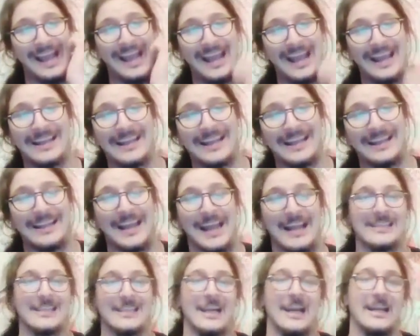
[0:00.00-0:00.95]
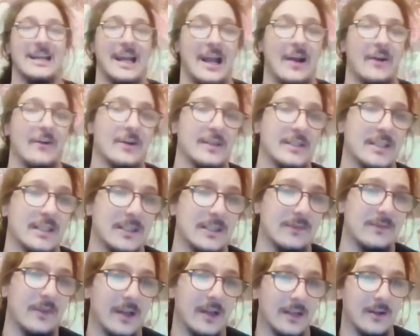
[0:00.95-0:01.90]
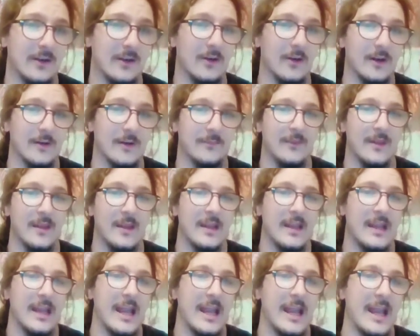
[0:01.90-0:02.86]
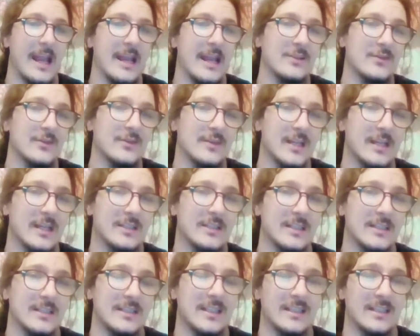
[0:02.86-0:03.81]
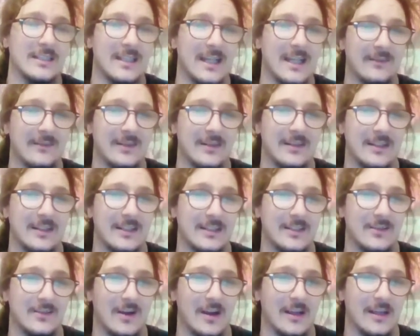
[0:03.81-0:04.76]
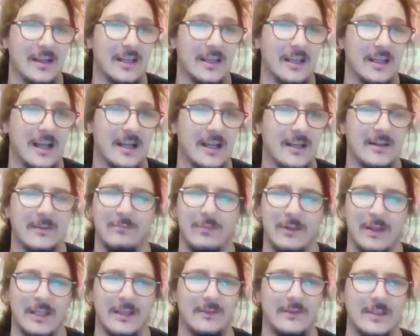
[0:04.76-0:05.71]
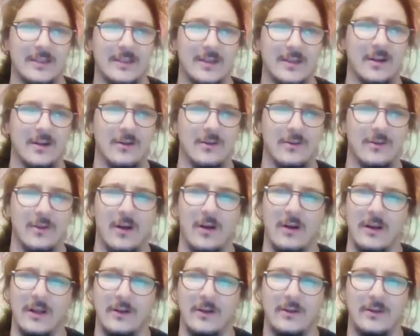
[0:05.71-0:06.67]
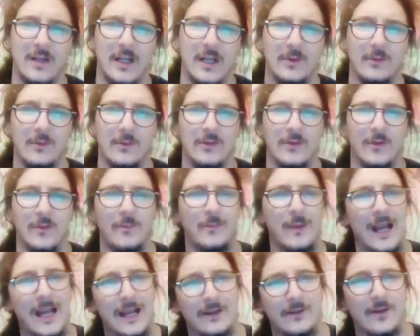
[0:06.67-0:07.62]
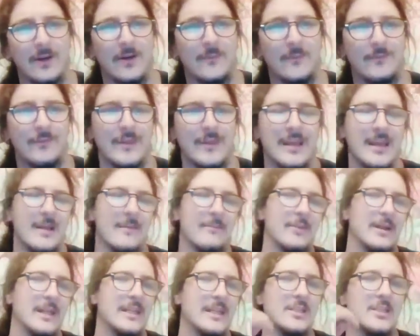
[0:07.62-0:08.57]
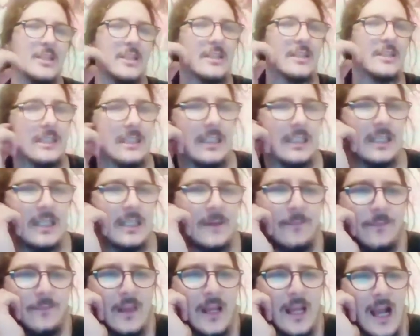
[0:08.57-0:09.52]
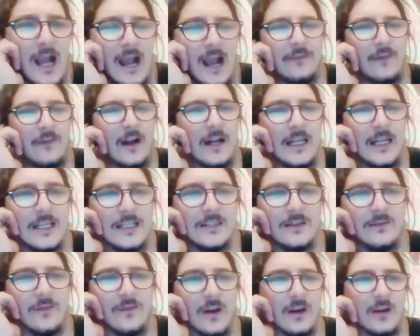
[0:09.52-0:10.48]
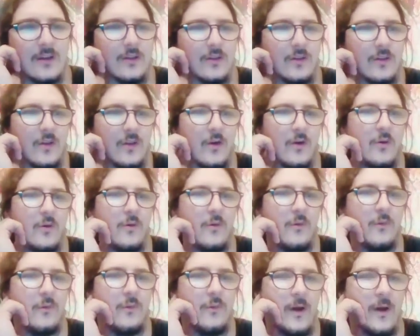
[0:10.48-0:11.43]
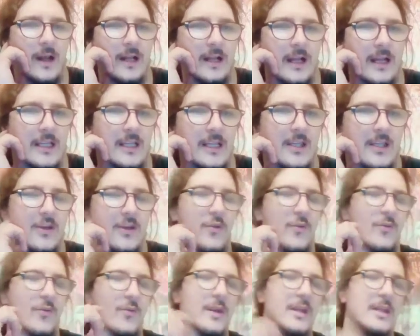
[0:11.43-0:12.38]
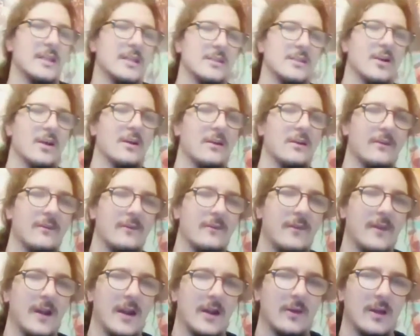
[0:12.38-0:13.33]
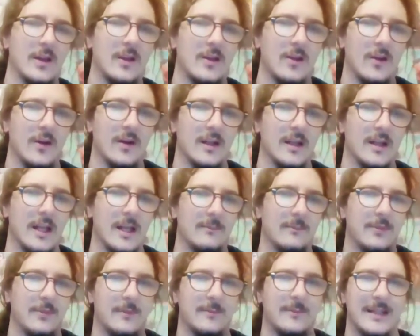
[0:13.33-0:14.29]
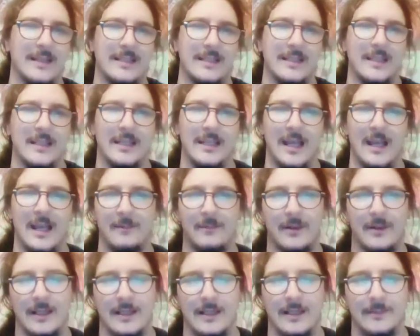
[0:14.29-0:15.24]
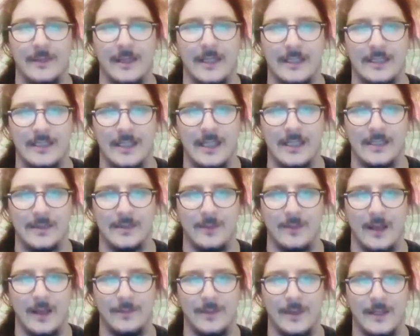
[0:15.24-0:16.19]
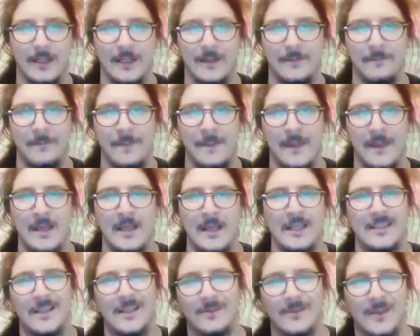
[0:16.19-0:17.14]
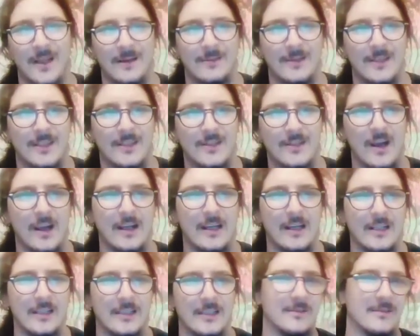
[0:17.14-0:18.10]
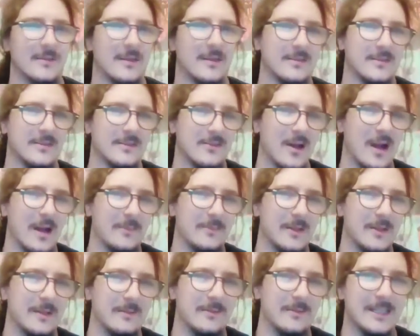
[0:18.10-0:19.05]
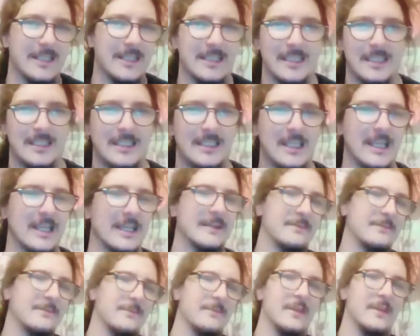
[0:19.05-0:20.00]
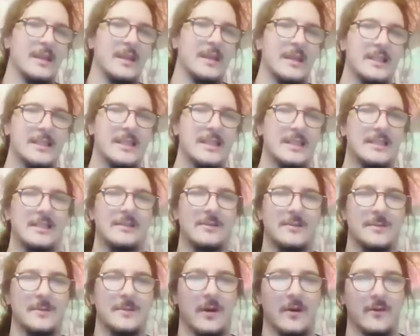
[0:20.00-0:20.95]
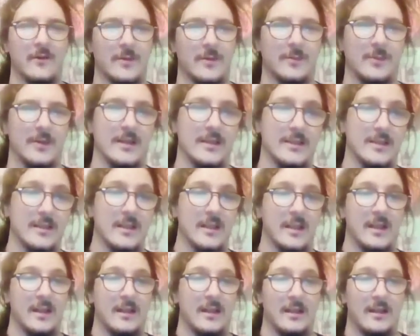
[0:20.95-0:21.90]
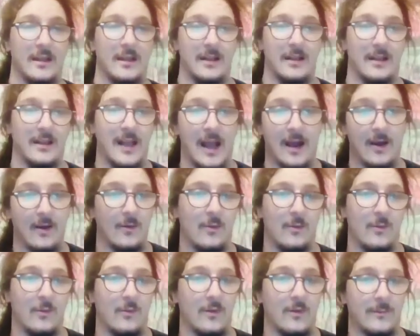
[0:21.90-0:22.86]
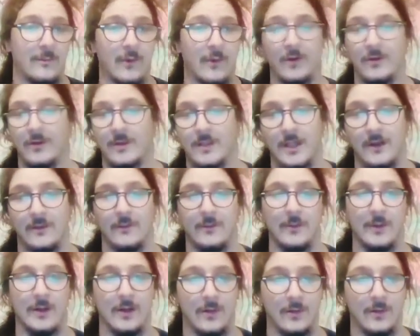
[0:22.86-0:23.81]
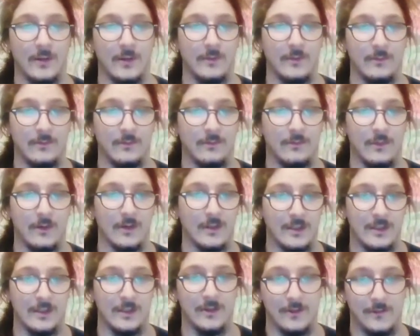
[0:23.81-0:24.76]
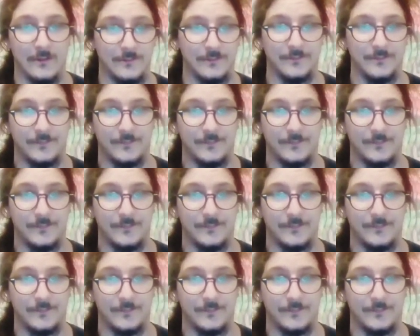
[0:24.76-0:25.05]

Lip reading: And that's kind of how I see this fight going. Andrew Sanchez doesn't have the cleanest striking. I believe he's got a karate or taekwondo background, but I find he has a very low fight IQ. He's not very good at implementing a game plan that makes sense, in my opinion. Sometimes he's striking, sometimes he's grappling, but he's just he seems to be all over the place. Now, with Bruno Silva, we know what he wants to do.